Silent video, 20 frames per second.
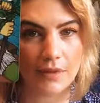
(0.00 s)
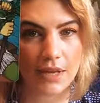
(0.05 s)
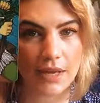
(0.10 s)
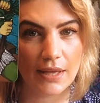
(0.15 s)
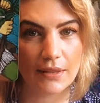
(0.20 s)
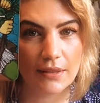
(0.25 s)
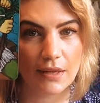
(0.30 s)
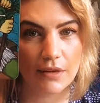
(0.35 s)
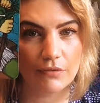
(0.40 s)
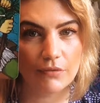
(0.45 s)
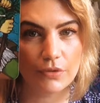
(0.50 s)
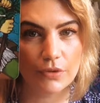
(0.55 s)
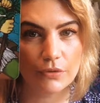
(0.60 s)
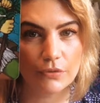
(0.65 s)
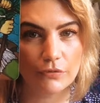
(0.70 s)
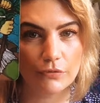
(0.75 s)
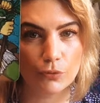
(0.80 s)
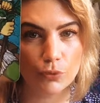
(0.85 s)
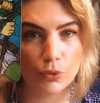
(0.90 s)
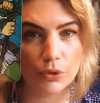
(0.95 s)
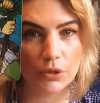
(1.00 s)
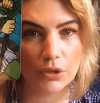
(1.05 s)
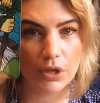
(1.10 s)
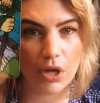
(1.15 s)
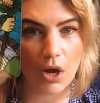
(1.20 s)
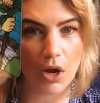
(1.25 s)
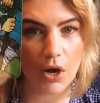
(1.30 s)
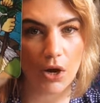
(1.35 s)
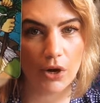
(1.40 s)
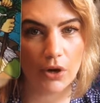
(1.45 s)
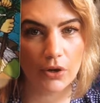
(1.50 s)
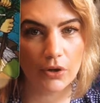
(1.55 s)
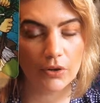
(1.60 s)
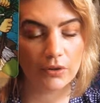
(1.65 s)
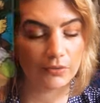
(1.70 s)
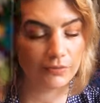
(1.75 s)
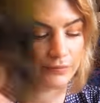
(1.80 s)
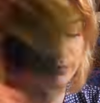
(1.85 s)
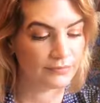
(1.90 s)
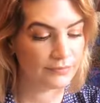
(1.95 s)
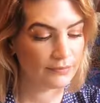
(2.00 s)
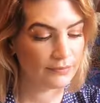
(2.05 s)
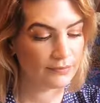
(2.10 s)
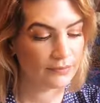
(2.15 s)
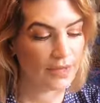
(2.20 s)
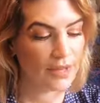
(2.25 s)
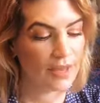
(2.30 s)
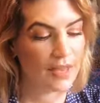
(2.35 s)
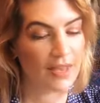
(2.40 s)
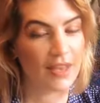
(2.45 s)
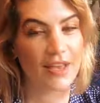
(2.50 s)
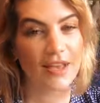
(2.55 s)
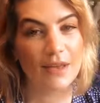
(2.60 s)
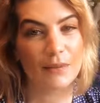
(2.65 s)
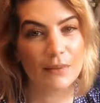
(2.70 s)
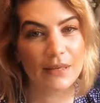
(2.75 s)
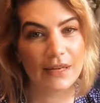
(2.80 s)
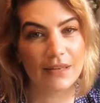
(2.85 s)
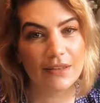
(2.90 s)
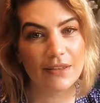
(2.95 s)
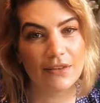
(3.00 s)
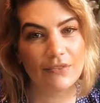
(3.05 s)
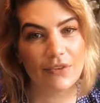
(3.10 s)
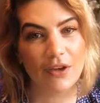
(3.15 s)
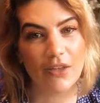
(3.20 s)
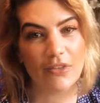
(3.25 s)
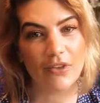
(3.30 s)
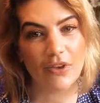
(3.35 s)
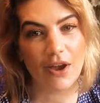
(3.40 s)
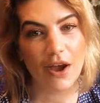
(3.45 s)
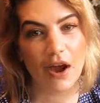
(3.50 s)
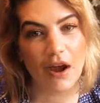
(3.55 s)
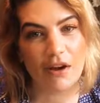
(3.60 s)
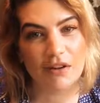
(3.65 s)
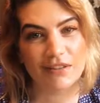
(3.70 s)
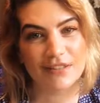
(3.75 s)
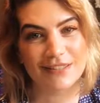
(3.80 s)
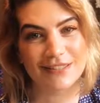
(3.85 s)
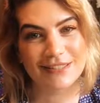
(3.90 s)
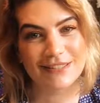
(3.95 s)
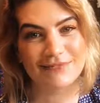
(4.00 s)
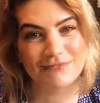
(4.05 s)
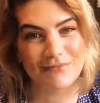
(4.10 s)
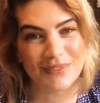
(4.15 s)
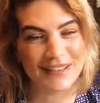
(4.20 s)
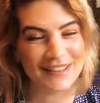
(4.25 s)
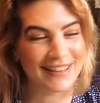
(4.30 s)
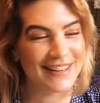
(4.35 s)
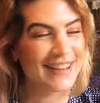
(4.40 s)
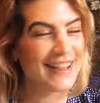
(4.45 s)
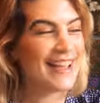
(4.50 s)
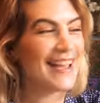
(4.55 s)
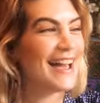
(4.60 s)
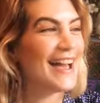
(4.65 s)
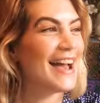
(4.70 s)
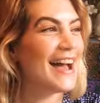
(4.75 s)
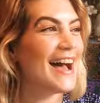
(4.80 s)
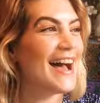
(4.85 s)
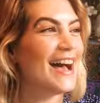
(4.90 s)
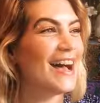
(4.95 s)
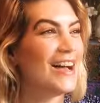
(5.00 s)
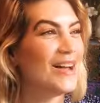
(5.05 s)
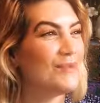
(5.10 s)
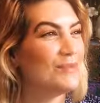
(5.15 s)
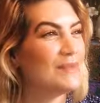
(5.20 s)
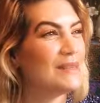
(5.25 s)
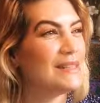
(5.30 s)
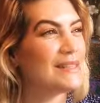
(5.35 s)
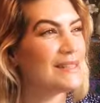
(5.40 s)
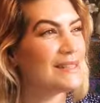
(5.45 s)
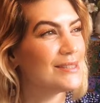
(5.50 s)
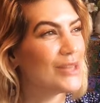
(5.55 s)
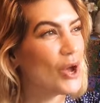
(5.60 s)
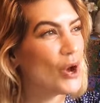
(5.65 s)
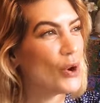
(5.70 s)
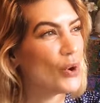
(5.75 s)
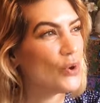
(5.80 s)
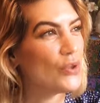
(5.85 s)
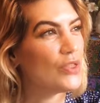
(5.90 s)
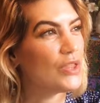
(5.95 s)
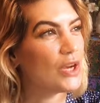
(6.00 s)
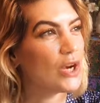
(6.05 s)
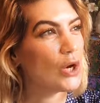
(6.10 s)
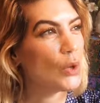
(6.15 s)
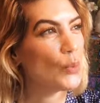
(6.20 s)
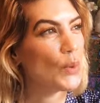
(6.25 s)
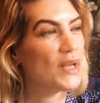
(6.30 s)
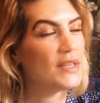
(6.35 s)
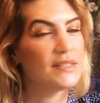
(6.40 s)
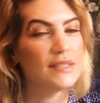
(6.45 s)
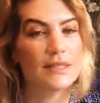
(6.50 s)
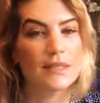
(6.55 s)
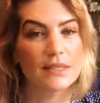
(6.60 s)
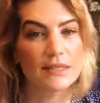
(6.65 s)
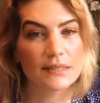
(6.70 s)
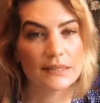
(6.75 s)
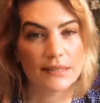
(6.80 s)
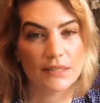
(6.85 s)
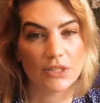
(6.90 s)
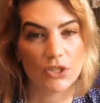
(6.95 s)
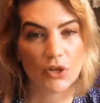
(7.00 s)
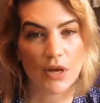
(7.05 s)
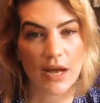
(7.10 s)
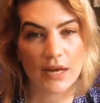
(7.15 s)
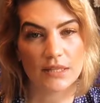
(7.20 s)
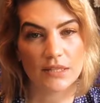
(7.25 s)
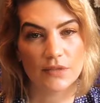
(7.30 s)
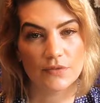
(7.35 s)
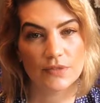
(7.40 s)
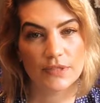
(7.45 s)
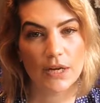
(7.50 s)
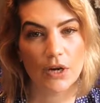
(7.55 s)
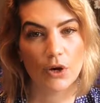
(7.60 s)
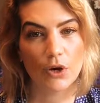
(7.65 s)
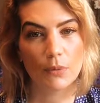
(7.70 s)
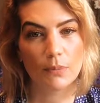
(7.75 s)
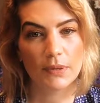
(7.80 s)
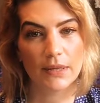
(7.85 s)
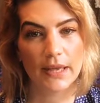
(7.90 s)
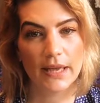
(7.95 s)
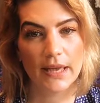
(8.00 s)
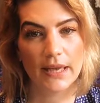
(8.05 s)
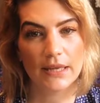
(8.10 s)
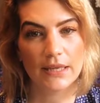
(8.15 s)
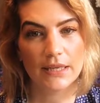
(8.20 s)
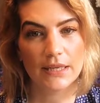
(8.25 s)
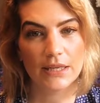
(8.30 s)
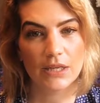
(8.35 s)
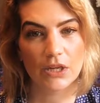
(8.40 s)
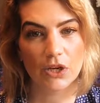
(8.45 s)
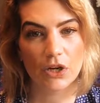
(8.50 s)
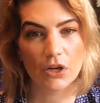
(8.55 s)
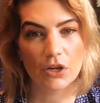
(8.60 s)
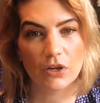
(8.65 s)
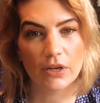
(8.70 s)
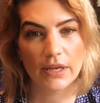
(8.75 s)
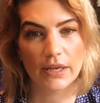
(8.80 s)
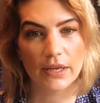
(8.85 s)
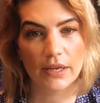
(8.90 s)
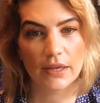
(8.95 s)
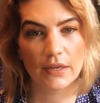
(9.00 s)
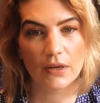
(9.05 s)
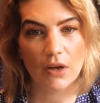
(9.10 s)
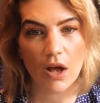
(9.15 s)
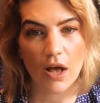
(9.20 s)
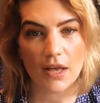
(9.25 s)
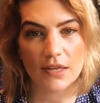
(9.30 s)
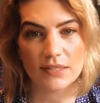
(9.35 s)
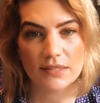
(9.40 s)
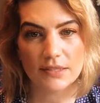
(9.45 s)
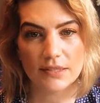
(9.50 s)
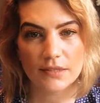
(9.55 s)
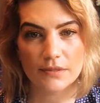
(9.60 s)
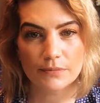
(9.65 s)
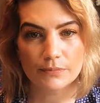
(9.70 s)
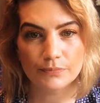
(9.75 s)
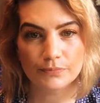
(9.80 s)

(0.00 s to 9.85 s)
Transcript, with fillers: I love the Fool card. I mean, I love all the cards, but um, so there was this interactive tarot play here in Austin.